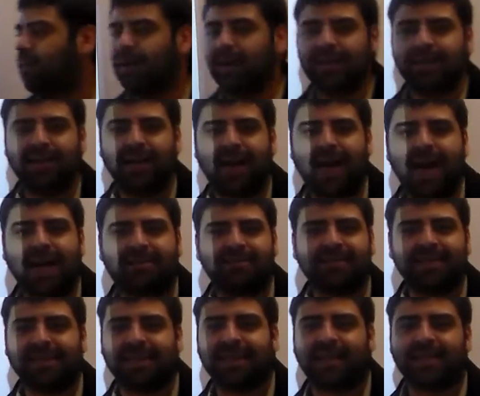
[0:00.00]
Poor little
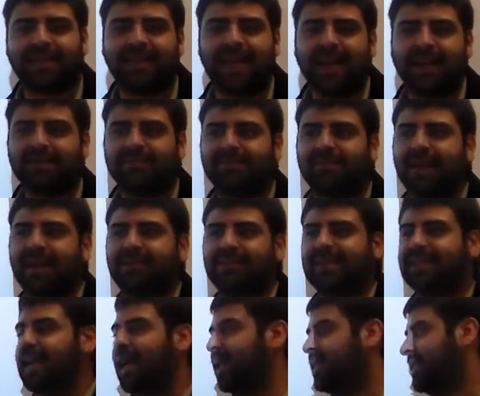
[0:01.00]
hydrogen doesn't have a
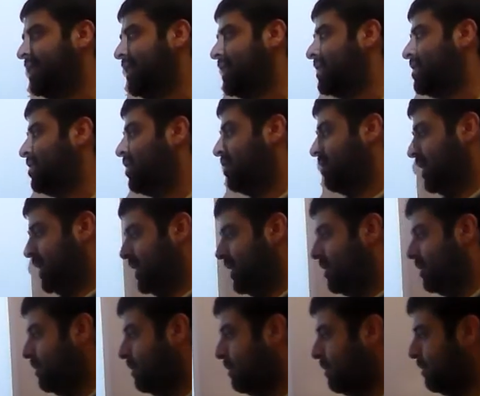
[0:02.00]
chance against chlorine.
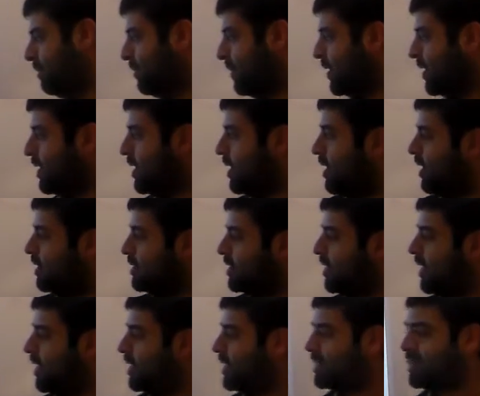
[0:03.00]

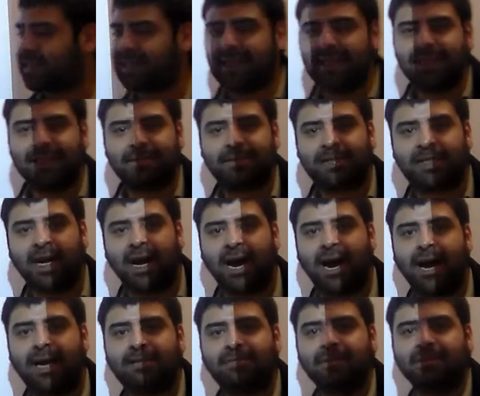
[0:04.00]
So you're going to see the
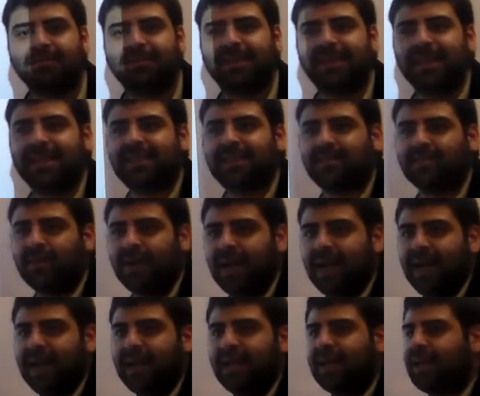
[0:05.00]
charge moves this
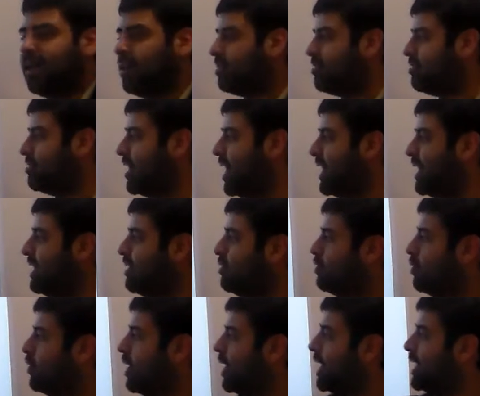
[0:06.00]
way,
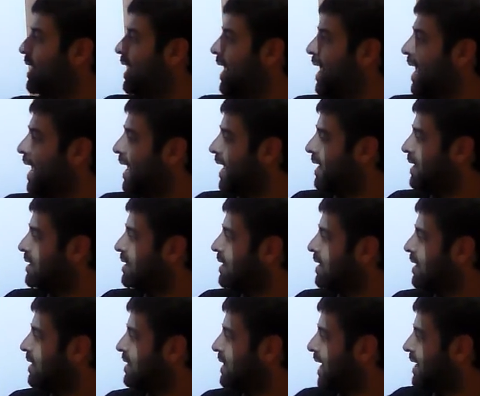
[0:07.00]
creating one end
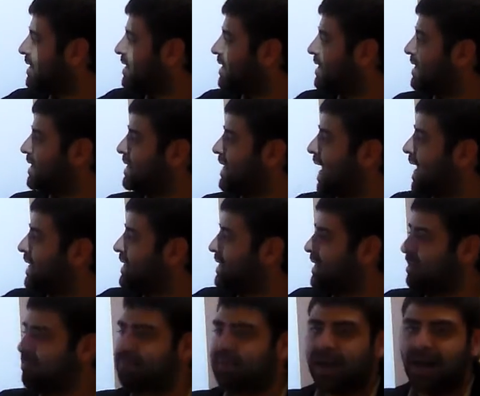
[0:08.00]
that's
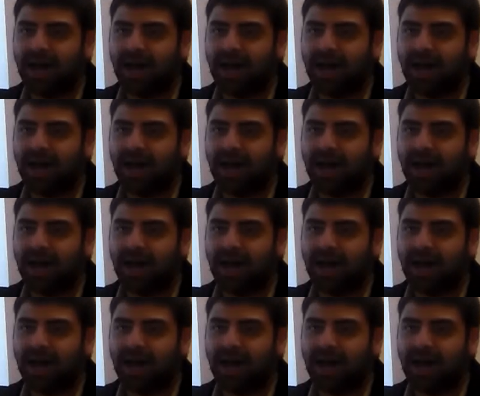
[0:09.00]
slightly